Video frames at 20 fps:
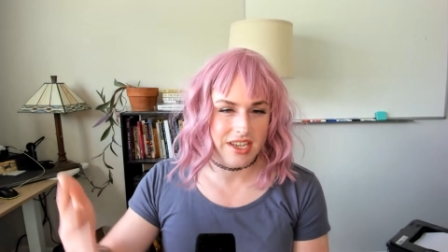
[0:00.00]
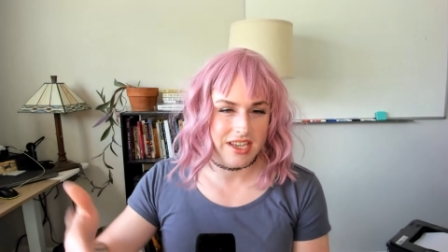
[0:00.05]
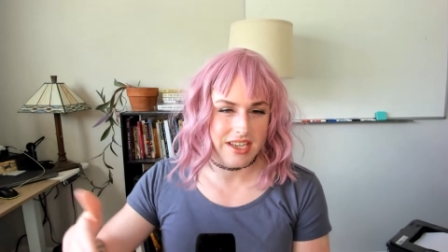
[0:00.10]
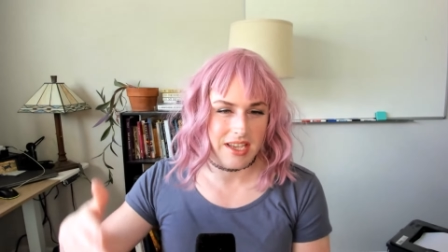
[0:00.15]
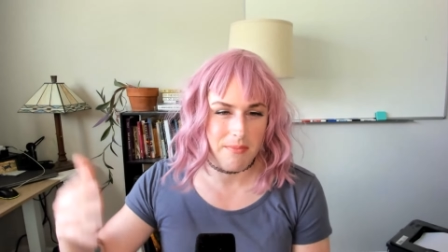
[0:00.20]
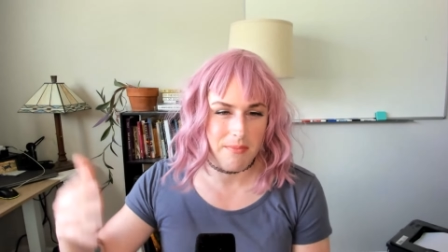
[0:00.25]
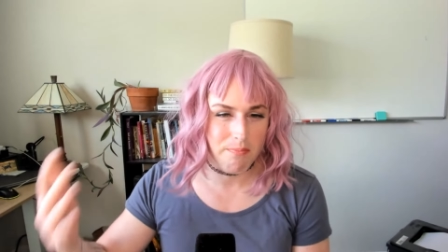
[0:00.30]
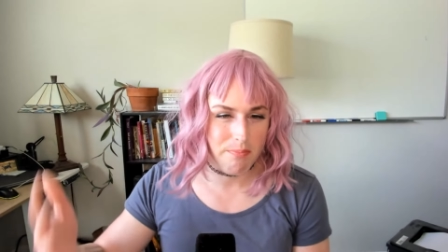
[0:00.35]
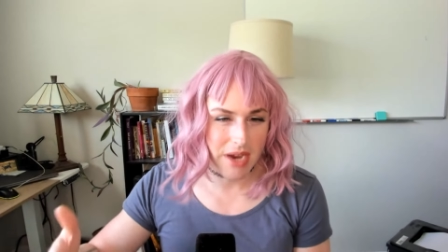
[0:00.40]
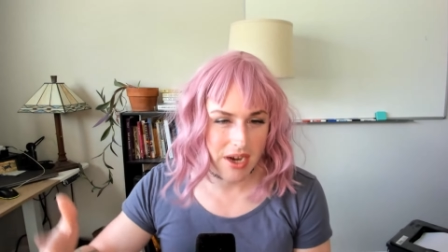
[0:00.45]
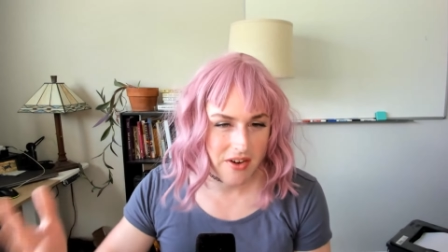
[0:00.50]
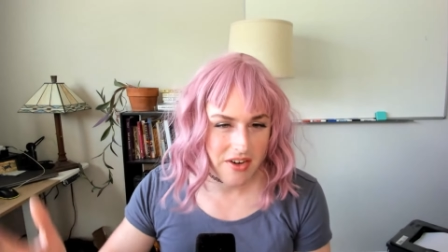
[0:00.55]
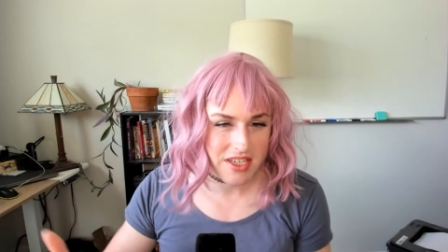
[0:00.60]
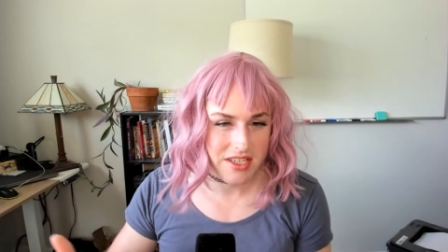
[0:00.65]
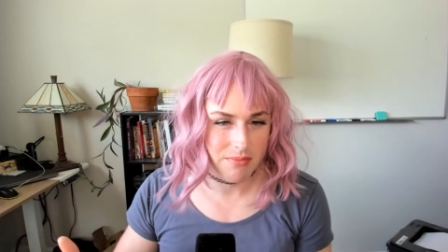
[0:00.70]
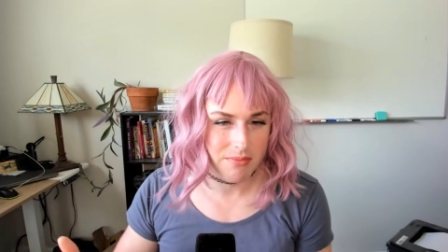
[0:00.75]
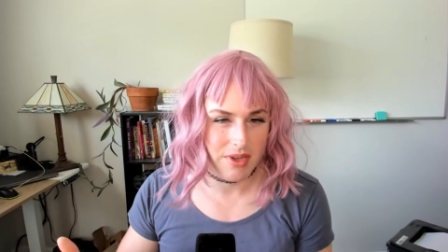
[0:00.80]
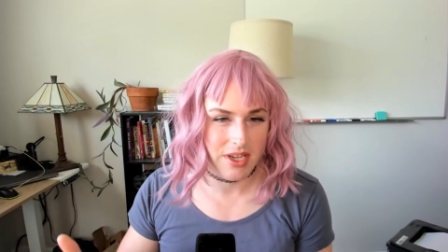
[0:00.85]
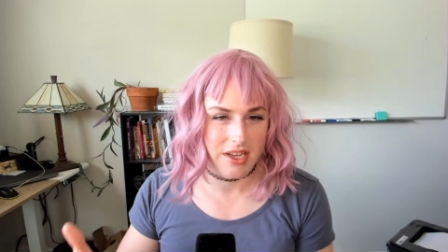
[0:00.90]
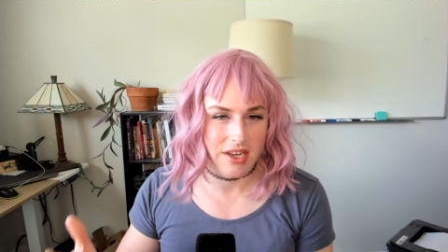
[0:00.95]
like
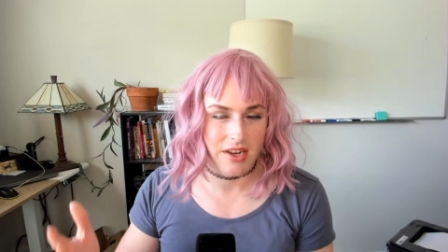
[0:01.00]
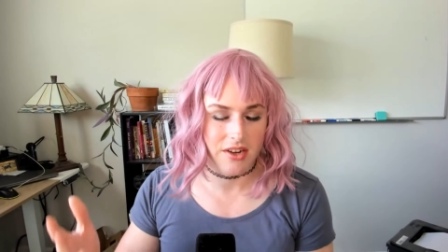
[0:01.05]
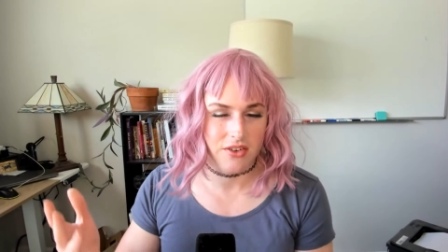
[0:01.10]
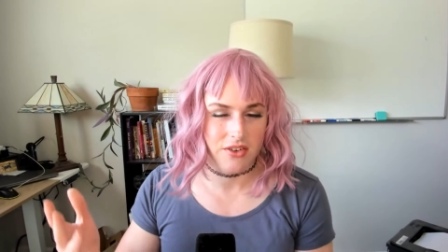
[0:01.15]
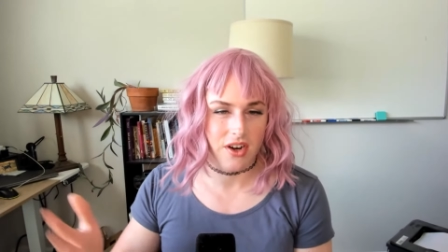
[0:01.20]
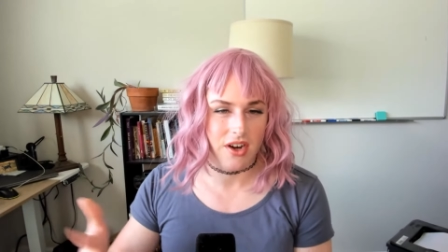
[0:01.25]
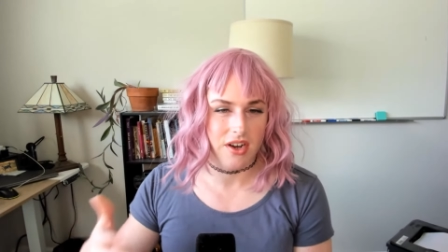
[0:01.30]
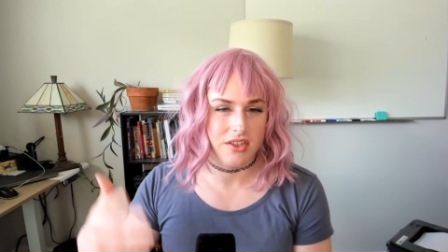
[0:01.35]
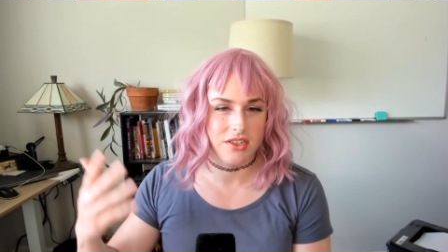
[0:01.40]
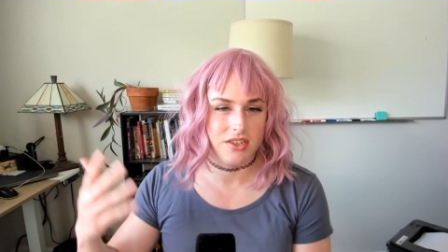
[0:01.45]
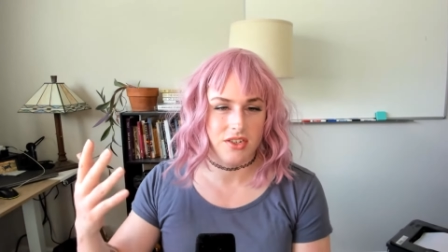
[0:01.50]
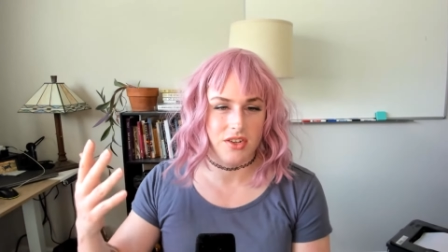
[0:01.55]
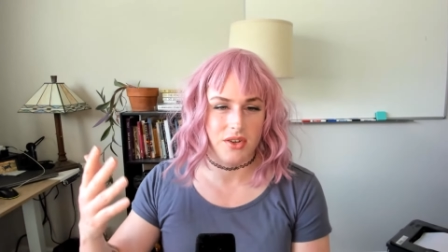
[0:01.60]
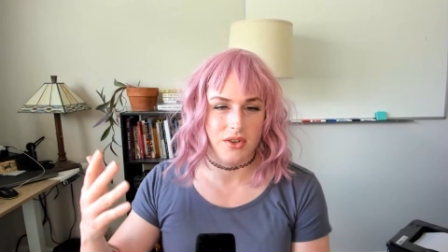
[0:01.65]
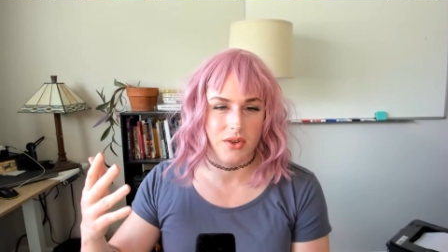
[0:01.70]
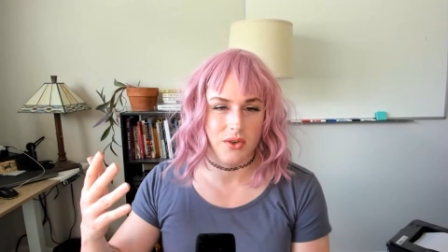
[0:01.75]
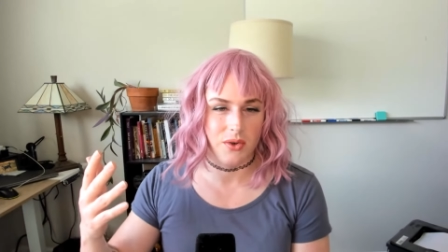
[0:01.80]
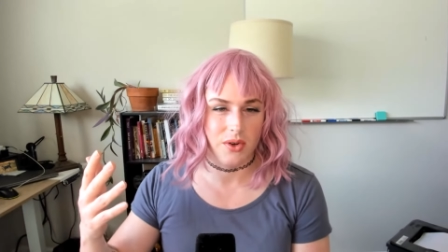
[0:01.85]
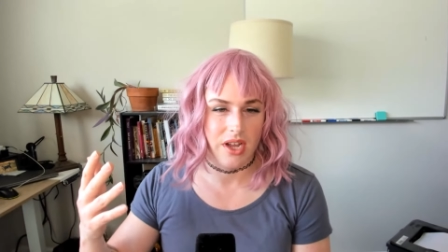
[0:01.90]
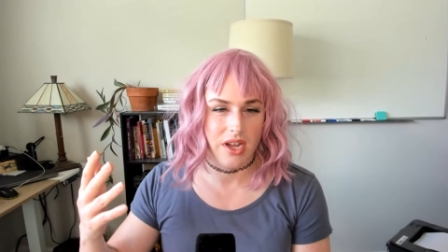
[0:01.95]
embarrassment in regards
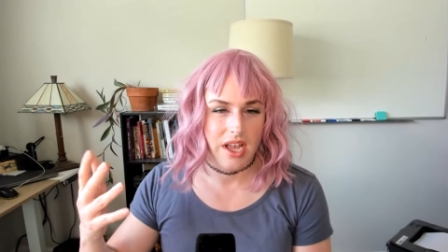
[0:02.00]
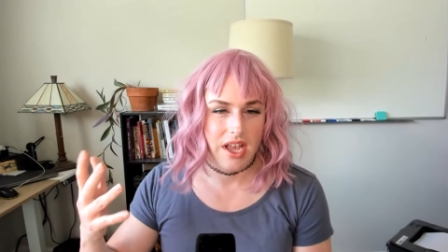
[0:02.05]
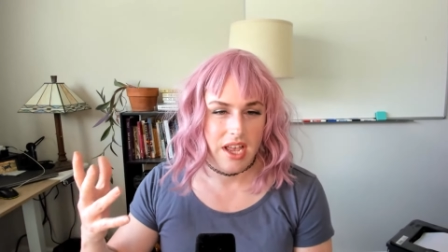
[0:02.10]
to,